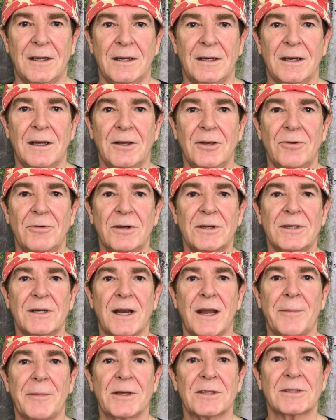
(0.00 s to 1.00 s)
Now,
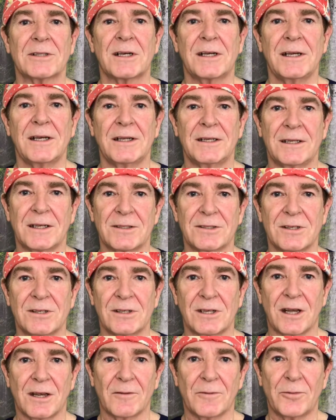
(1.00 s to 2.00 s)
urodynamics clearly doesn't
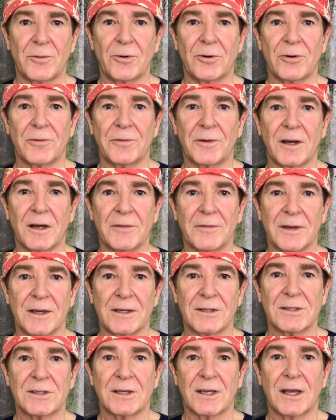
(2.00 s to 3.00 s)
take 4 or 5
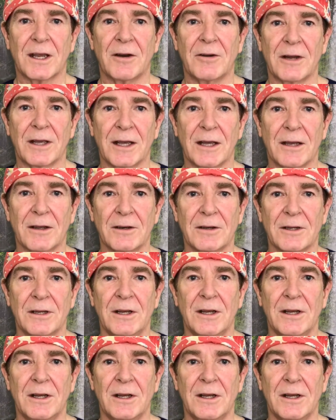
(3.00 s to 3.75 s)
hours to carry out,